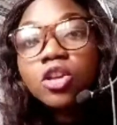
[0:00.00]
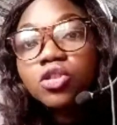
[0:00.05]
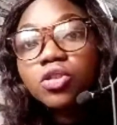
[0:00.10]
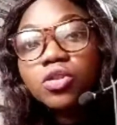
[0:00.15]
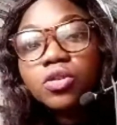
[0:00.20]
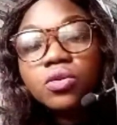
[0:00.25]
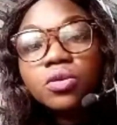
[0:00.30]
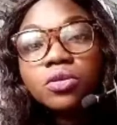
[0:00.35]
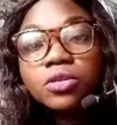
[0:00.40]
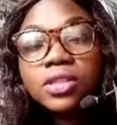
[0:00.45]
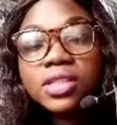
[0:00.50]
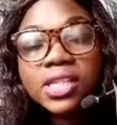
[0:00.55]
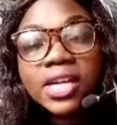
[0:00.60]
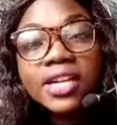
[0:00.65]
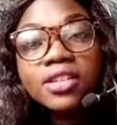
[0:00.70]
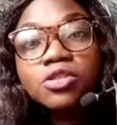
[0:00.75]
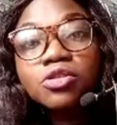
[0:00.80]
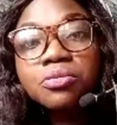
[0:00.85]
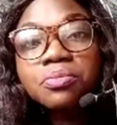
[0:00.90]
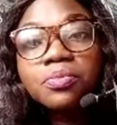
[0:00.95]
So you could
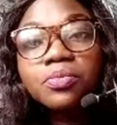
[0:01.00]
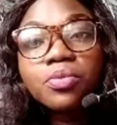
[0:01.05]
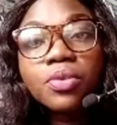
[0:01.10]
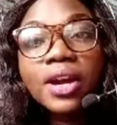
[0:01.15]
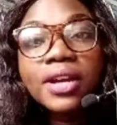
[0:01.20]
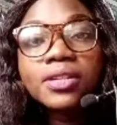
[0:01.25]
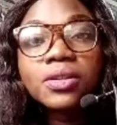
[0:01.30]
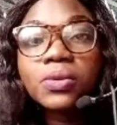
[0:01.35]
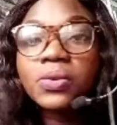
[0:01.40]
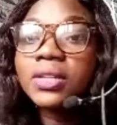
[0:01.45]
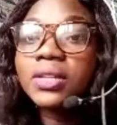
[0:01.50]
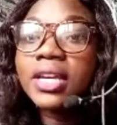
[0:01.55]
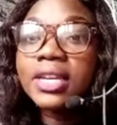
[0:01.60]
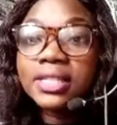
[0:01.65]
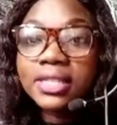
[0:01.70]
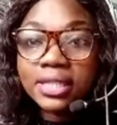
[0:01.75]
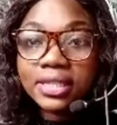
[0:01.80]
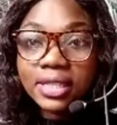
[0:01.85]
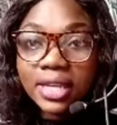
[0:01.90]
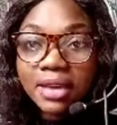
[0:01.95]
decide to write on
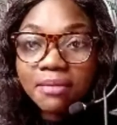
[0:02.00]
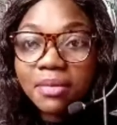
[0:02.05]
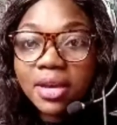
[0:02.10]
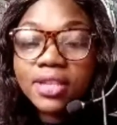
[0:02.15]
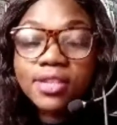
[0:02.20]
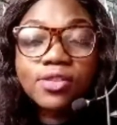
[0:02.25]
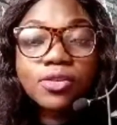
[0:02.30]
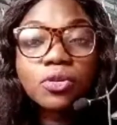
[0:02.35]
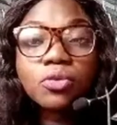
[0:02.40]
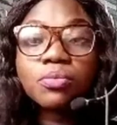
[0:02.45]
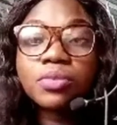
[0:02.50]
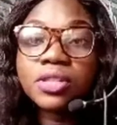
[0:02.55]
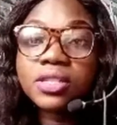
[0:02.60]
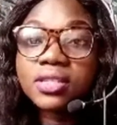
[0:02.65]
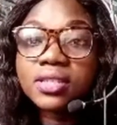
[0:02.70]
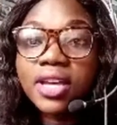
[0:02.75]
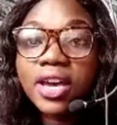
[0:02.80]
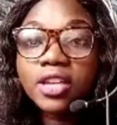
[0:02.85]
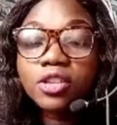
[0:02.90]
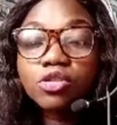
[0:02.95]
entertainment. You could
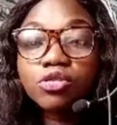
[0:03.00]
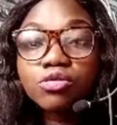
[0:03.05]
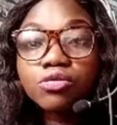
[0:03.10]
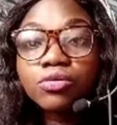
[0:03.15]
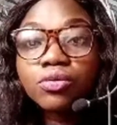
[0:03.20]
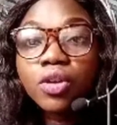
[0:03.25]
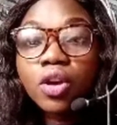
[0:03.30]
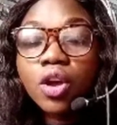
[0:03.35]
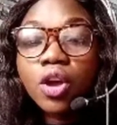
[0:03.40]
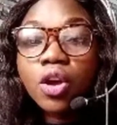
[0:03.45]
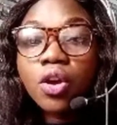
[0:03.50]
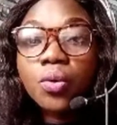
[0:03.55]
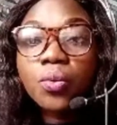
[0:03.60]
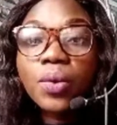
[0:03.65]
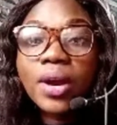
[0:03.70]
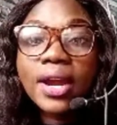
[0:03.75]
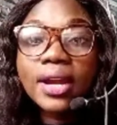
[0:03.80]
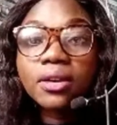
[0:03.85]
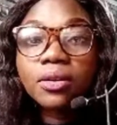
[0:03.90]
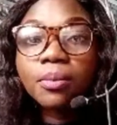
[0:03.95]
decide to
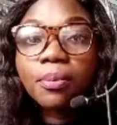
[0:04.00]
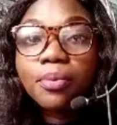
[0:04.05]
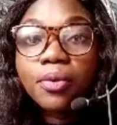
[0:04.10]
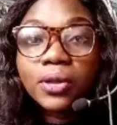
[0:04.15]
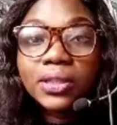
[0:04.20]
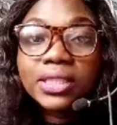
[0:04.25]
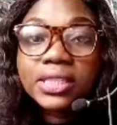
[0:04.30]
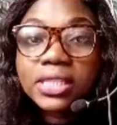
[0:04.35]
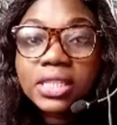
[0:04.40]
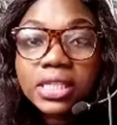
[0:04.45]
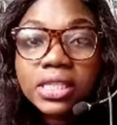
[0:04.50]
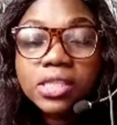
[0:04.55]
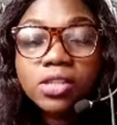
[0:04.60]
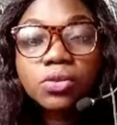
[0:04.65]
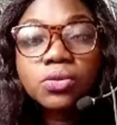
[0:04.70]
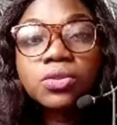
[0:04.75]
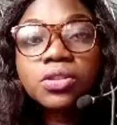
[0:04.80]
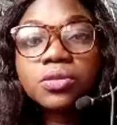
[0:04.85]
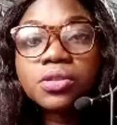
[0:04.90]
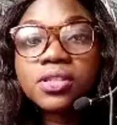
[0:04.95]
write on politics.
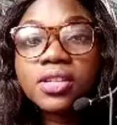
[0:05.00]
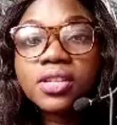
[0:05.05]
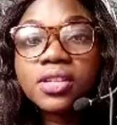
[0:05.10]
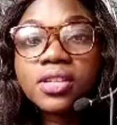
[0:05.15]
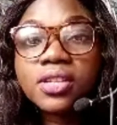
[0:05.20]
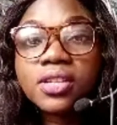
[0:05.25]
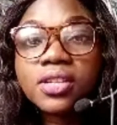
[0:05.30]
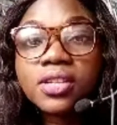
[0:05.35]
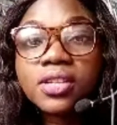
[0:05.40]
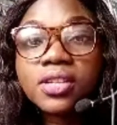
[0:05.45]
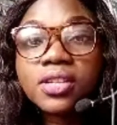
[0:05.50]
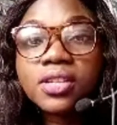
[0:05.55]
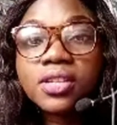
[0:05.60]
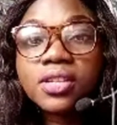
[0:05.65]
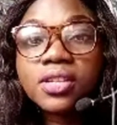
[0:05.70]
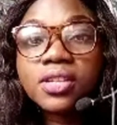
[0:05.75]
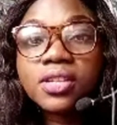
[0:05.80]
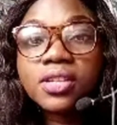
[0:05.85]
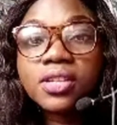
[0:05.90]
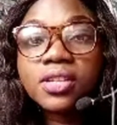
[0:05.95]
You could decide to
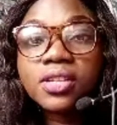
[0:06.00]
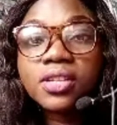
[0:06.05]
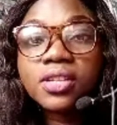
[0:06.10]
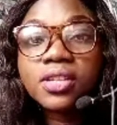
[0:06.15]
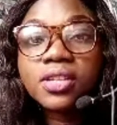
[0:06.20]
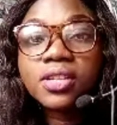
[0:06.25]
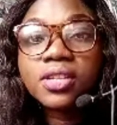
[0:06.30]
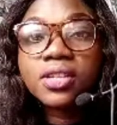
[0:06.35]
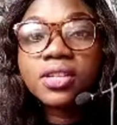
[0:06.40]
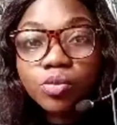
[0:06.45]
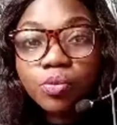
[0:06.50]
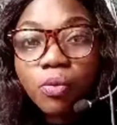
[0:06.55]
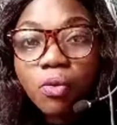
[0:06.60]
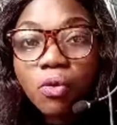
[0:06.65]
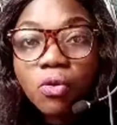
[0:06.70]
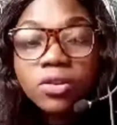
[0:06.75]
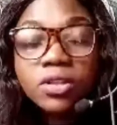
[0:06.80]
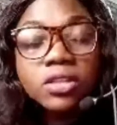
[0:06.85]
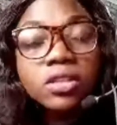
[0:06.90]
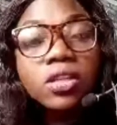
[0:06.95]
write on
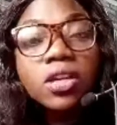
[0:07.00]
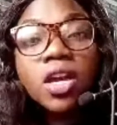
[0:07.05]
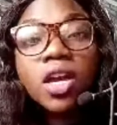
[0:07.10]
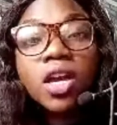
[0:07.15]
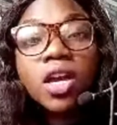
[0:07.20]
sports.